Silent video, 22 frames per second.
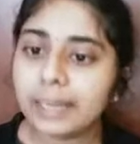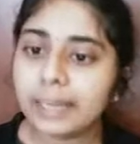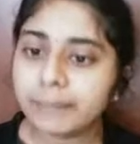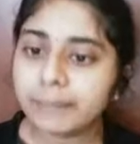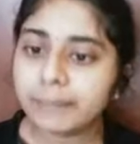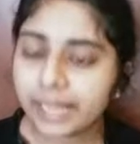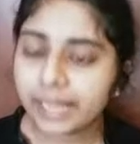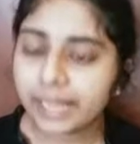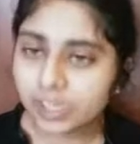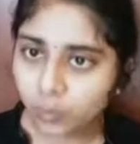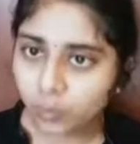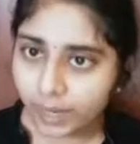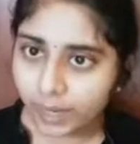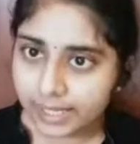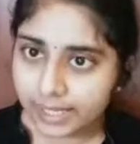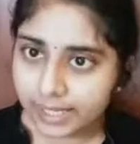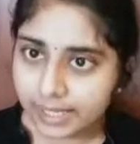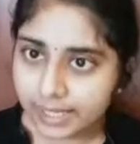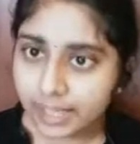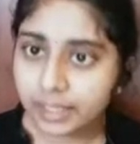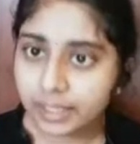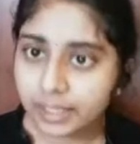XYZ,
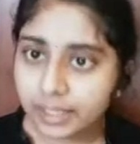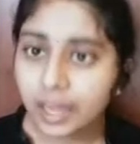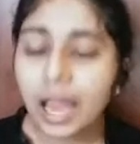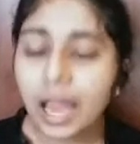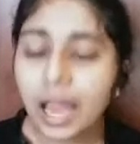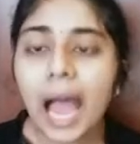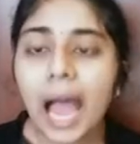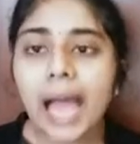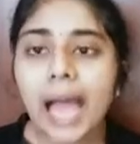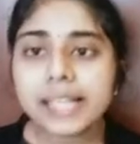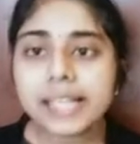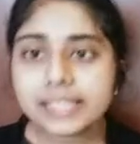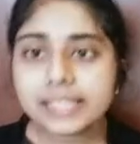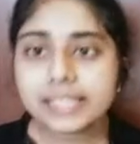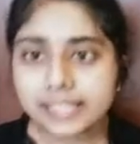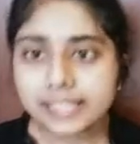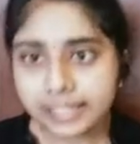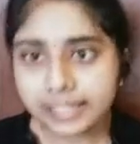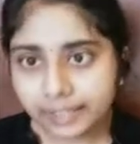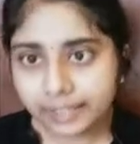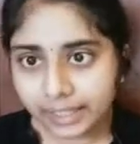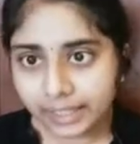and this
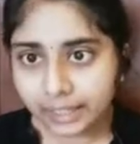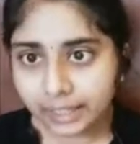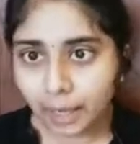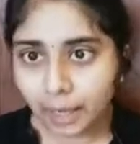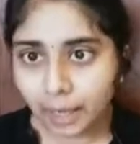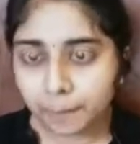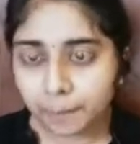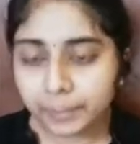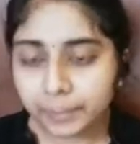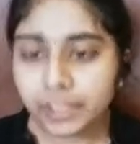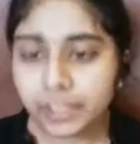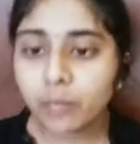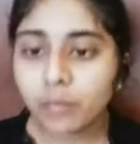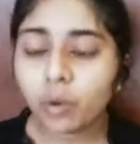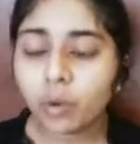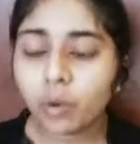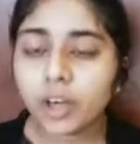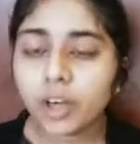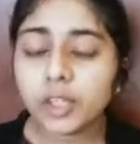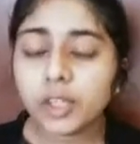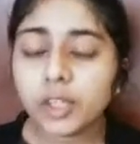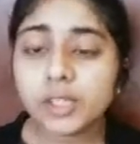Indian company want
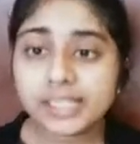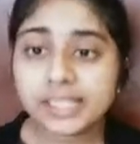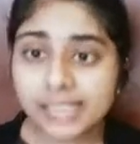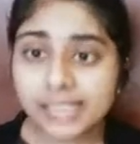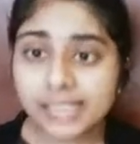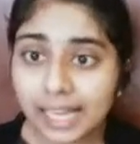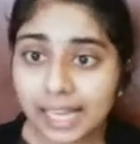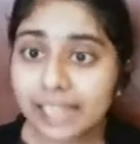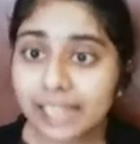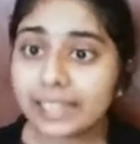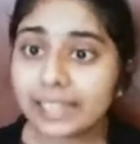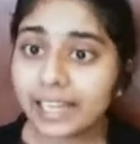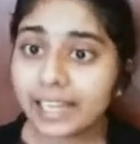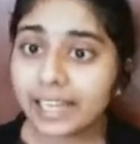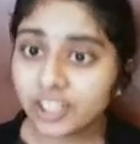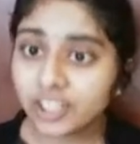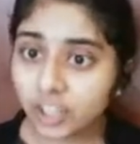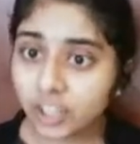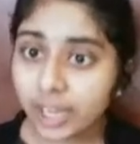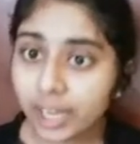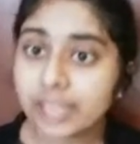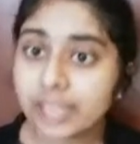to sell their shares